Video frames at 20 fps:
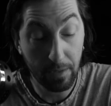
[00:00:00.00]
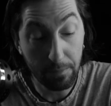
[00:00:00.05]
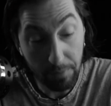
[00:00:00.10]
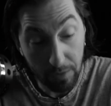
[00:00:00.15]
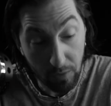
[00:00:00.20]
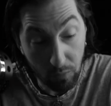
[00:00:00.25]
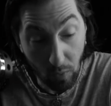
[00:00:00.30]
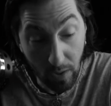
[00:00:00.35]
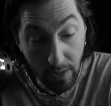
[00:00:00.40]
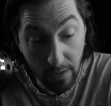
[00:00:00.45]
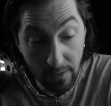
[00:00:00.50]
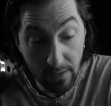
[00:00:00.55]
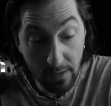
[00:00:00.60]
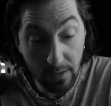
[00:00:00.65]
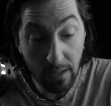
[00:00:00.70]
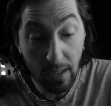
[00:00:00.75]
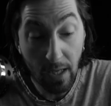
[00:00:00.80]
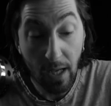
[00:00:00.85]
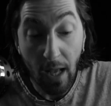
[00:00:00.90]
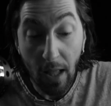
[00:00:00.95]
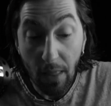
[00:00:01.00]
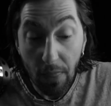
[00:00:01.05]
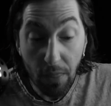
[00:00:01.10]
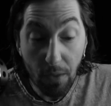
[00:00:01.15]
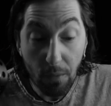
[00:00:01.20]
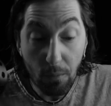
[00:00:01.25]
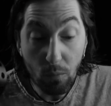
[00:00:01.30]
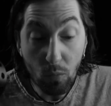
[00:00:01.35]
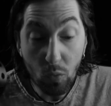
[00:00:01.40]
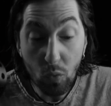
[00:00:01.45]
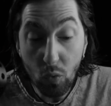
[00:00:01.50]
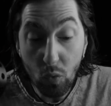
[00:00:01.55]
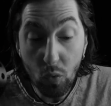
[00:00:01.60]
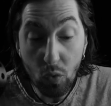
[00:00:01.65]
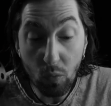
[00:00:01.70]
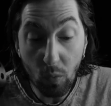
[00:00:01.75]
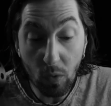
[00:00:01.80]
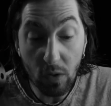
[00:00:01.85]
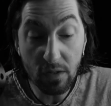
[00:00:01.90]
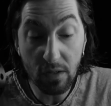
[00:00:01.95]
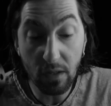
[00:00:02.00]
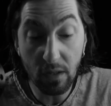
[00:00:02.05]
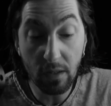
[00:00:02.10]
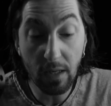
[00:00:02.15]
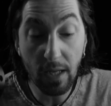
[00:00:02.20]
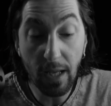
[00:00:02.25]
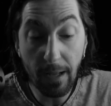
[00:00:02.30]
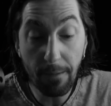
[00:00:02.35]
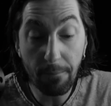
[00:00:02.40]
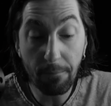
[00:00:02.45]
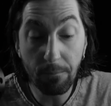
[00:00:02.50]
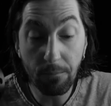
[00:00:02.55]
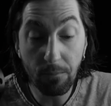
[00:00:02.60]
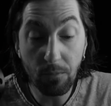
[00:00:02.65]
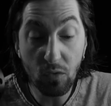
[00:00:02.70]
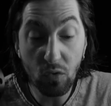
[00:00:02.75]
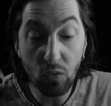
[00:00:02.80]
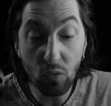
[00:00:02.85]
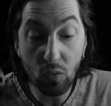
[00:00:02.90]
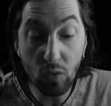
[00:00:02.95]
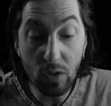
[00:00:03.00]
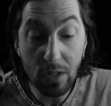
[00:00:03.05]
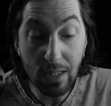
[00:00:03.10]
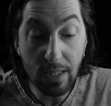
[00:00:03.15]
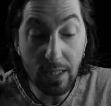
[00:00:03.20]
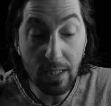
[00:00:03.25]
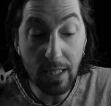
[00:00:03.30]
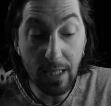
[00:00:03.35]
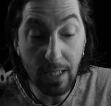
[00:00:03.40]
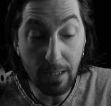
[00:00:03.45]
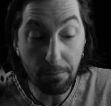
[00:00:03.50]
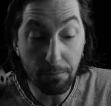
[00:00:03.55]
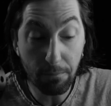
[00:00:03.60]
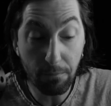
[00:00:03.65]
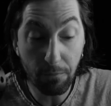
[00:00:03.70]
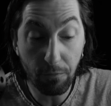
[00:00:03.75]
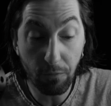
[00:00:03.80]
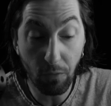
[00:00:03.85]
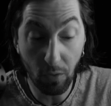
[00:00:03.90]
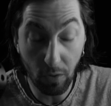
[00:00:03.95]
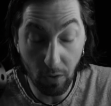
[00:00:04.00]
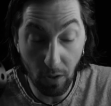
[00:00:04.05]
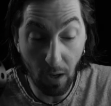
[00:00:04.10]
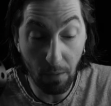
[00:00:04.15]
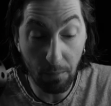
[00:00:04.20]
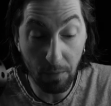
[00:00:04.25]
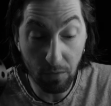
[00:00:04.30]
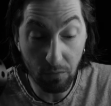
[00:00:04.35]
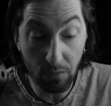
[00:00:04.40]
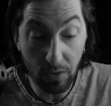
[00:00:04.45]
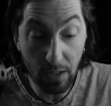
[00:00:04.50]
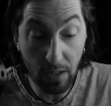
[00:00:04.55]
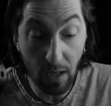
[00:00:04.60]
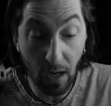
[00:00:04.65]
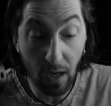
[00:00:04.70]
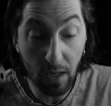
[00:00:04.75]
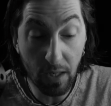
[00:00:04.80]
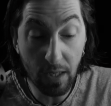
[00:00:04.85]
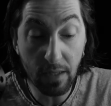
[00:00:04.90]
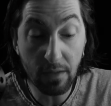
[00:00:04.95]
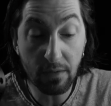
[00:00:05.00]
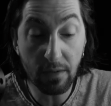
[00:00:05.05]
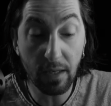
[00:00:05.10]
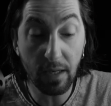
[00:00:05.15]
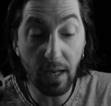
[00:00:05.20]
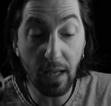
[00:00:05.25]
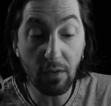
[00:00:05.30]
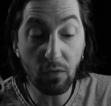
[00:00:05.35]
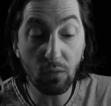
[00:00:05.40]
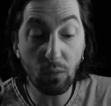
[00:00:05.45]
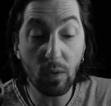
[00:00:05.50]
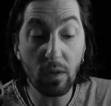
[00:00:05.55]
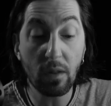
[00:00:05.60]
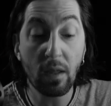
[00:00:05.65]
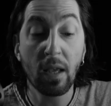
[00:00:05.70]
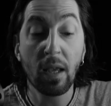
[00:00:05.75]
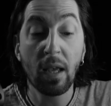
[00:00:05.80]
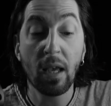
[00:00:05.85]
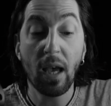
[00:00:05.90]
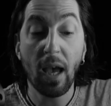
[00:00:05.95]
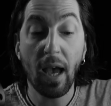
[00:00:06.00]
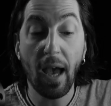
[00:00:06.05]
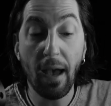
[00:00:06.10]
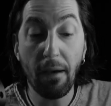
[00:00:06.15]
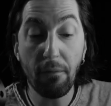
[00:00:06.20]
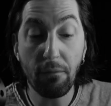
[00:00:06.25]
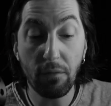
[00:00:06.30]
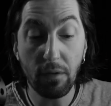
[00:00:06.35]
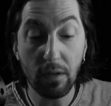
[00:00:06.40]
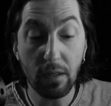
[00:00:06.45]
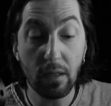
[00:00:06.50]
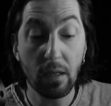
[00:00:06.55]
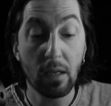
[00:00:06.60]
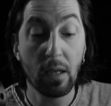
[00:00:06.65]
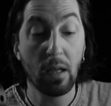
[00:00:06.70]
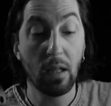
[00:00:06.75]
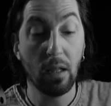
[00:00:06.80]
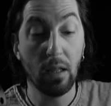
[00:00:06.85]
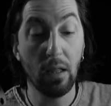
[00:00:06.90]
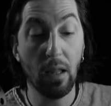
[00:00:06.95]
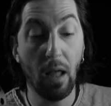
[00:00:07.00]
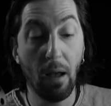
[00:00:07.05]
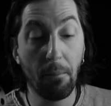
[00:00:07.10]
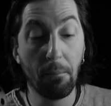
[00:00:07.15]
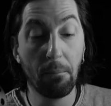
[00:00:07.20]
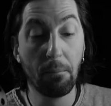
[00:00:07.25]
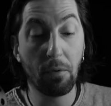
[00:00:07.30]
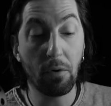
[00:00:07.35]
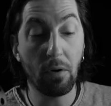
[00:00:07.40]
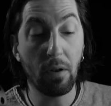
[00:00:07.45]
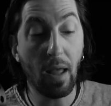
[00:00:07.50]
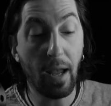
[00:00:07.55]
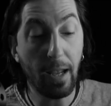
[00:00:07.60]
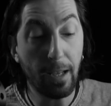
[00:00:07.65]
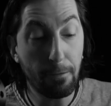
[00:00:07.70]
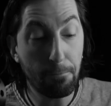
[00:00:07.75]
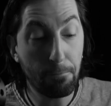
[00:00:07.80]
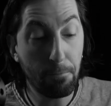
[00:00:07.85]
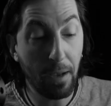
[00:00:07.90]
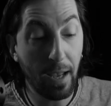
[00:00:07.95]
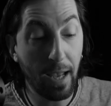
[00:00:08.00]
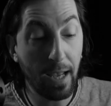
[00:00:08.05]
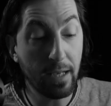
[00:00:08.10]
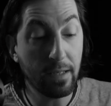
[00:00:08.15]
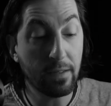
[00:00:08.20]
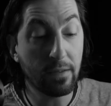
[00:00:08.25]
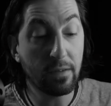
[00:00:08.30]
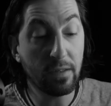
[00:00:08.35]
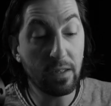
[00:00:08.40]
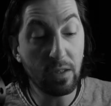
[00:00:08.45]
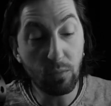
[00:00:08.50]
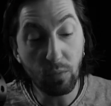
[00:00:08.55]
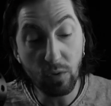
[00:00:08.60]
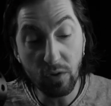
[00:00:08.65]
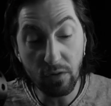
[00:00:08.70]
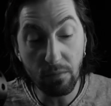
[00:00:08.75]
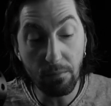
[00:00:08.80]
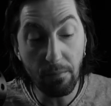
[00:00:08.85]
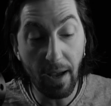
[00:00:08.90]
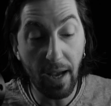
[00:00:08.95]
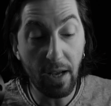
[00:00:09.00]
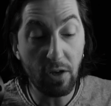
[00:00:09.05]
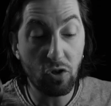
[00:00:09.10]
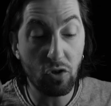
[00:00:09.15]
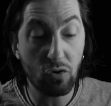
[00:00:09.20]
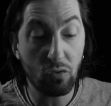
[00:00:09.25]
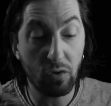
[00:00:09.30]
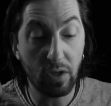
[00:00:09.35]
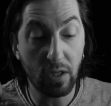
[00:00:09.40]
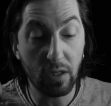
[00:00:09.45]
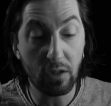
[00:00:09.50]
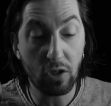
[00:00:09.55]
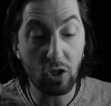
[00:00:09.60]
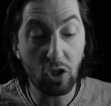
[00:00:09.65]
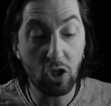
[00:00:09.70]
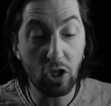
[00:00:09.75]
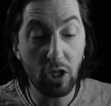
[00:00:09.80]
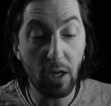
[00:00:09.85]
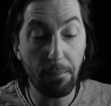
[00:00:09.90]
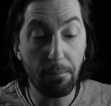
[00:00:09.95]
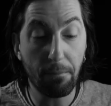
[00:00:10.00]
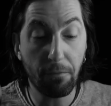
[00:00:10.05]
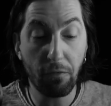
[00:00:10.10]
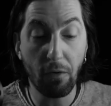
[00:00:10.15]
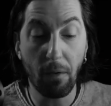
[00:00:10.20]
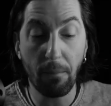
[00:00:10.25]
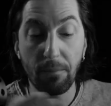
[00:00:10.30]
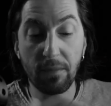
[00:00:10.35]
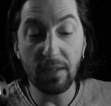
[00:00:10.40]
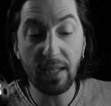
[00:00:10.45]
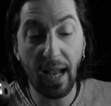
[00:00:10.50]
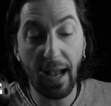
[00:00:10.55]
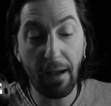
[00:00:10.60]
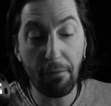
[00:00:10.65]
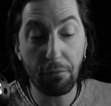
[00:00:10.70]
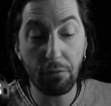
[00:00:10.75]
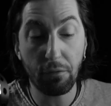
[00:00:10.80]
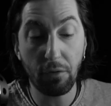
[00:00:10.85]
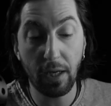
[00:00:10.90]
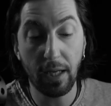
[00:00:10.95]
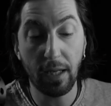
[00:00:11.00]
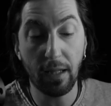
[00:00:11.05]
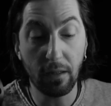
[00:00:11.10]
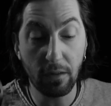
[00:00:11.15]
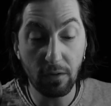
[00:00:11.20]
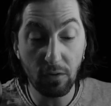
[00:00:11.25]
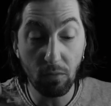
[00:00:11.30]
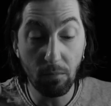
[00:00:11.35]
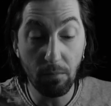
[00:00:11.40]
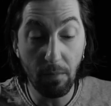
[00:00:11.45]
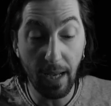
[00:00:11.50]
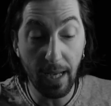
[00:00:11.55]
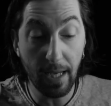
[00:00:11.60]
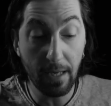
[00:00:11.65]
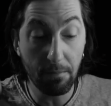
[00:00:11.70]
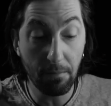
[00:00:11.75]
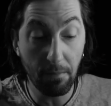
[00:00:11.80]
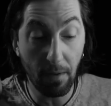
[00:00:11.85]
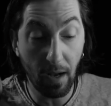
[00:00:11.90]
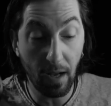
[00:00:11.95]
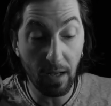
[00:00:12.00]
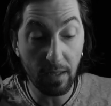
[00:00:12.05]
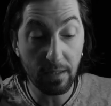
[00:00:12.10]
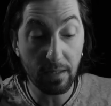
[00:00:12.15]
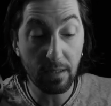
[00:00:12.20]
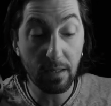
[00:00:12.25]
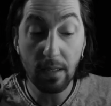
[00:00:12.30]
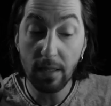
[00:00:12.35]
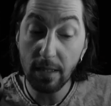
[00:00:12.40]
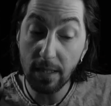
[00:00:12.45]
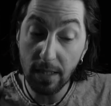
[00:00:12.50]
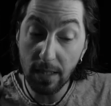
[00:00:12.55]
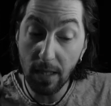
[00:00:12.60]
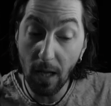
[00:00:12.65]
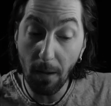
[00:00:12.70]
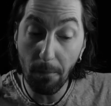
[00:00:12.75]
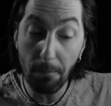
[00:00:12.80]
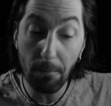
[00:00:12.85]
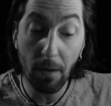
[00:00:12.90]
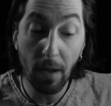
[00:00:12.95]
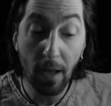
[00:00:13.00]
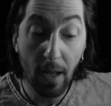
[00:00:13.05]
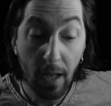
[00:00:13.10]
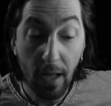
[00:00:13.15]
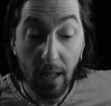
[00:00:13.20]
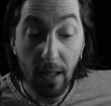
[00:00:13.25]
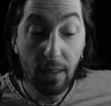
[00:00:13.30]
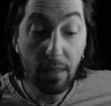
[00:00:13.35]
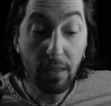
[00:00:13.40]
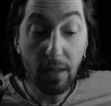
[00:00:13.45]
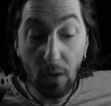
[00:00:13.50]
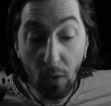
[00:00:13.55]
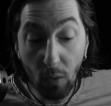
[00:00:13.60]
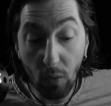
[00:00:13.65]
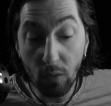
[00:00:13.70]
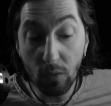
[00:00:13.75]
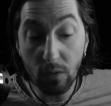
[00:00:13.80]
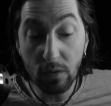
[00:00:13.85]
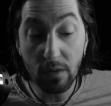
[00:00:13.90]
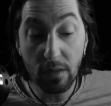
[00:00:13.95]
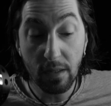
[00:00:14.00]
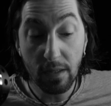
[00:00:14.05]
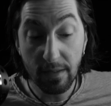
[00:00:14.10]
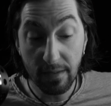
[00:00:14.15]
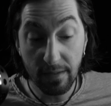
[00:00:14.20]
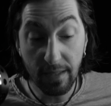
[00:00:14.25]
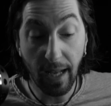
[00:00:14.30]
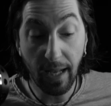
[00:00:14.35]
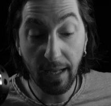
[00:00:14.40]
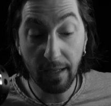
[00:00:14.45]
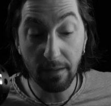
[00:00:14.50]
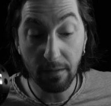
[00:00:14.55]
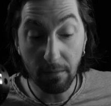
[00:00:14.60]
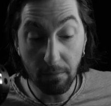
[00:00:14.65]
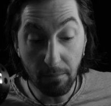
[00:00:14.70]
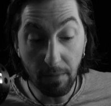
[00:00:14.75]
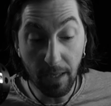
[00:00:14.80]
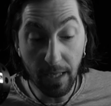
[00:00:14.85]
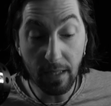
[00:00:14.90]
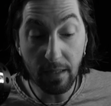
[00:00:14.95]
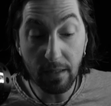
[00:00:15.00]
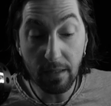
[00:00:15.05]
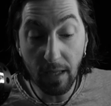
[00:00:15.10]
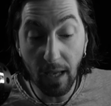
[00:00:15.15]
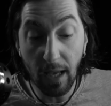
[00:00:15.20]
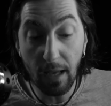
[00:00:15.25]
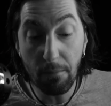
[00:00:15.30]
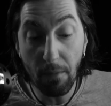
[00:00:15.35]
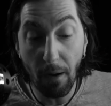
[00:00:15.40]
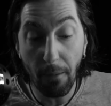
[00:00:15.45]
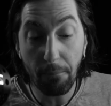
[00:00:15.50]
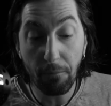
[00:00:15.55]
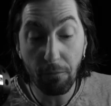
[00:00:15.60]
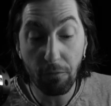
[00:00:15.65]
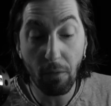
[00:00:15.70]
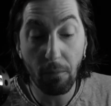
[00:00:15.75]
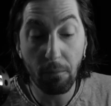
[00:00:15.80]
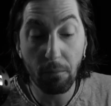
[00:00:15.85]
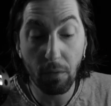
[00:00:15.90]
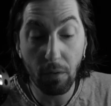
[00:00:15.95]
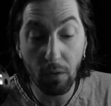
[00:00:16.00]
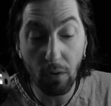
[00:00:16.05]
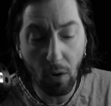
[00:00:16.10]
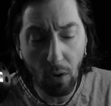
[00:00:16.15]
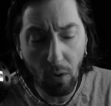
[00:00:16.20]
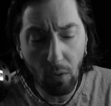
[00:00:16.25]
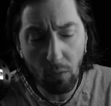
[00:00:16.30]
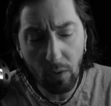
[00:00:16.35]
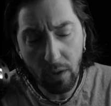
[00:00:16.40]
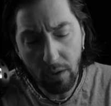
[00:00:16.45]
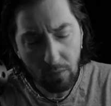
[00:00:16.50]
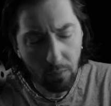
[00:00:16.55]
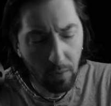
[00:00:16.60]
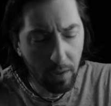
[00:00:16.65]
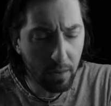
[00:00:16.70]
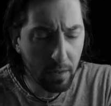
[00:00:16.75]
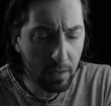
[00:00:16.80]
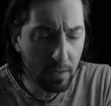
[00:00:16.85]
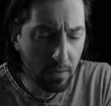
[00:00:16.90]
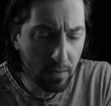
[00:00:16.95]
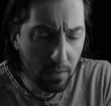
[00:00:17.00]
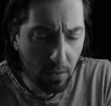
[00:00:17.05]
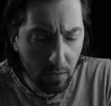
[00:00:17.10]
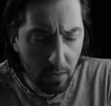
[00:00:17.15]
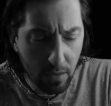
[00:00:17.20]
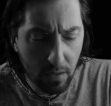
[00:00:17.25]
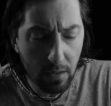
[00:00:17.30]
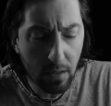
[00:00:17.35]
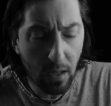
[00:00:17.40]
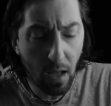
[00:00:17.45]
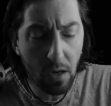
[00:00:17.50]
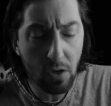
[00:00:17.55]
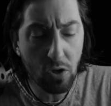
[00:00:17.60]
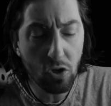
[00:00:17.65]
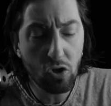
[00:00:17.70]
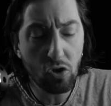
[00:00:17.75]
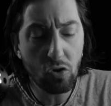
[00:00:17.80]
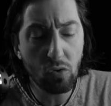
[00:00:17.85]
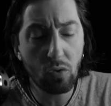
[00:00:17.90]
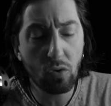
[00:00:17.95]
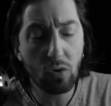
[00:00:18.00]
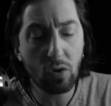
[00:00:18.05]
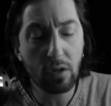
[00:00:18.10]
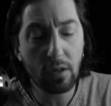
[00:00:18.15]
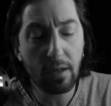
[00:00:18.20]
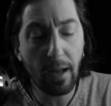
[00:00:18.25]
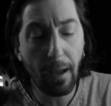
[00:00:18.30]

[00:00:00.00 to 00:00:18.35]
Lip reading: But once the mood was on him too deep for common regardings, and as with heavy, lumber-like pace he was measuring the ship from taffrail to mainmast, Stubb, the old second mate, came up from below, and with a certain unassured,